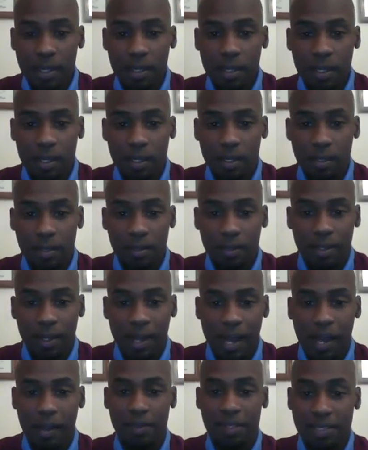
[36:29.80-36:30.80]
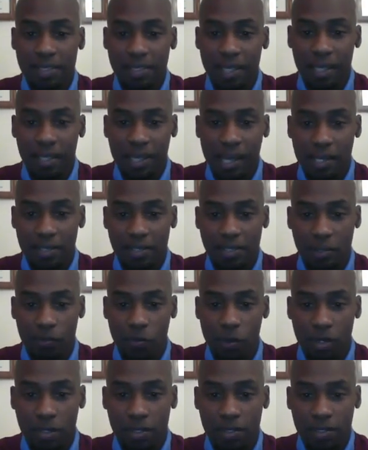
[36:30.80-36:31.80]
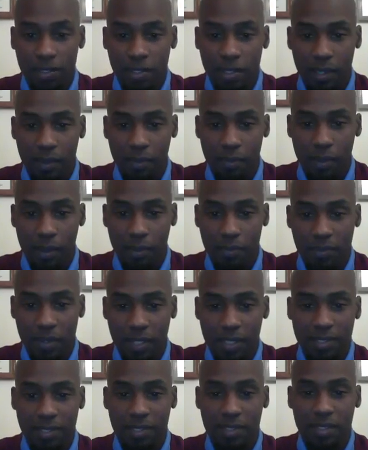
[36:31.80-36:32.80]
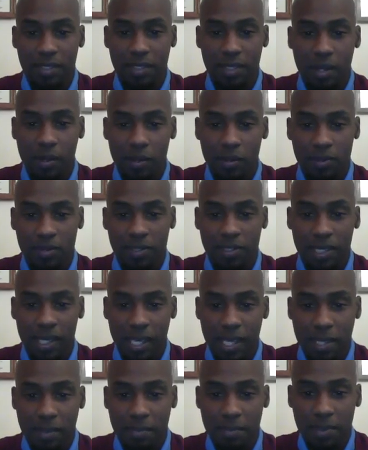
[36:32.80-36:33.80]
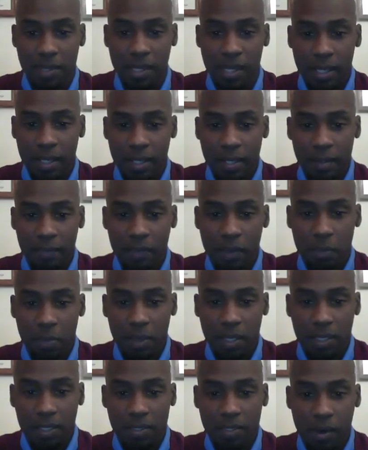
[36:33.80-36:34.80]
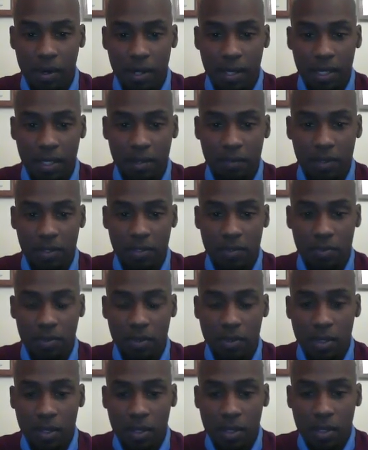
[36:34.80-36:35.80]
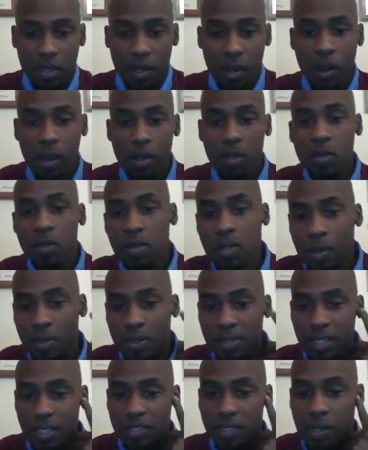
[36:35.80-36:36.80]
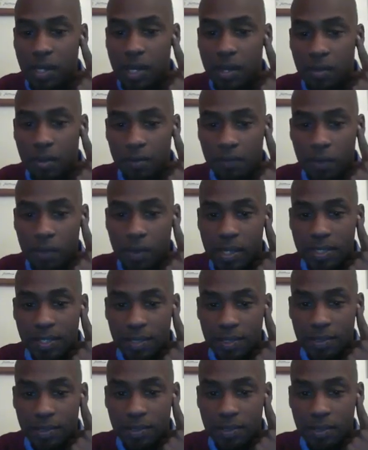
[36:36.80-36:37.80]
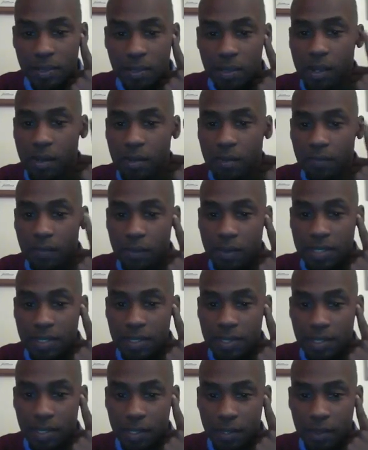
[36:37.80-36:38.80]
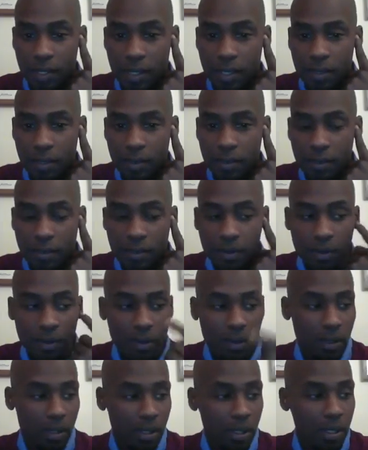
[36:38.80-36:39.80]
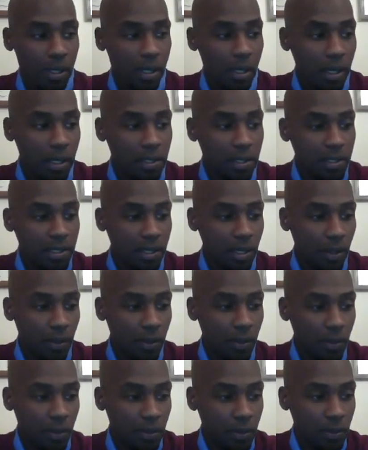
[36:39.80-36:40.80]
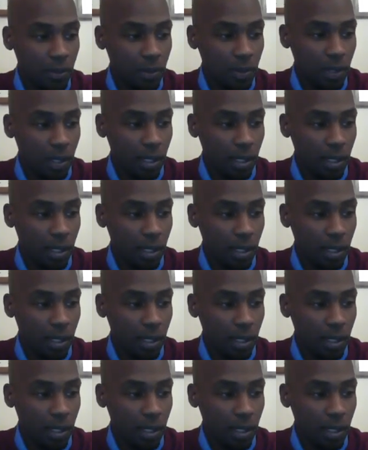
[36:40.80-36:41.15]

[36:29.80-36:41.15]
how this technology works and fits into the whole scheme of them being a target individual, all you know is that you're hearing voices. You're hearing voices in your ear. And so